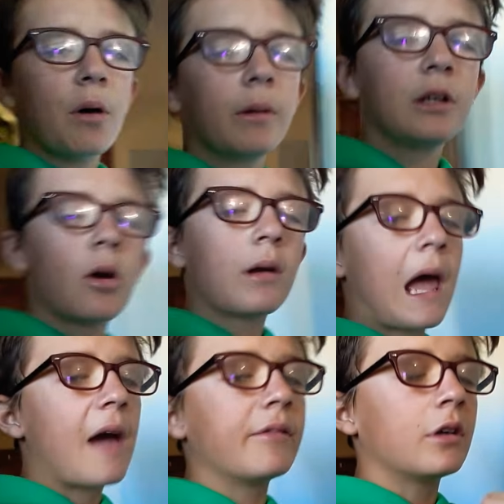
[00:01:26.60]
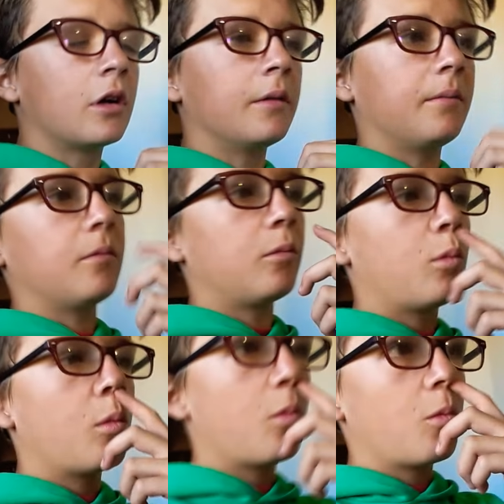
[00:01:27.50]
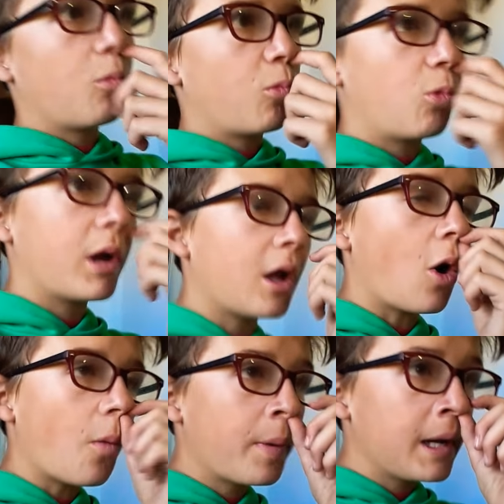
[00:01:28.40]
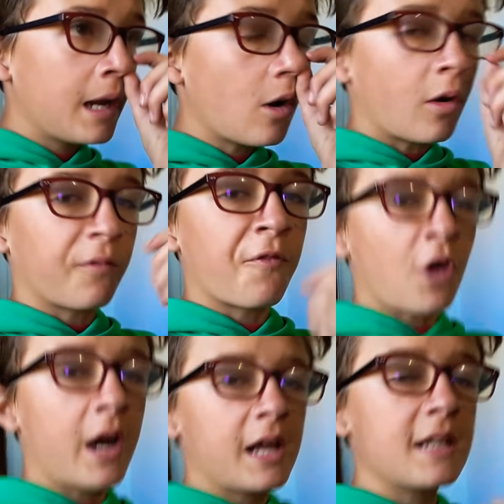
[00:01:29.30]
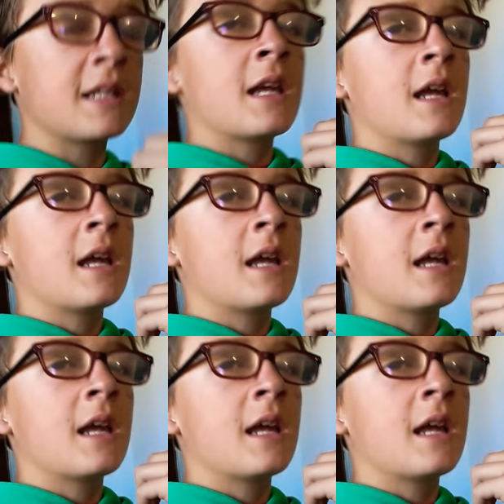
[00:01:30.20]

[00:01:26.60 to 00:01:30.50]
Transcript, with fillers: but we don't have it on. We open it on Fridays,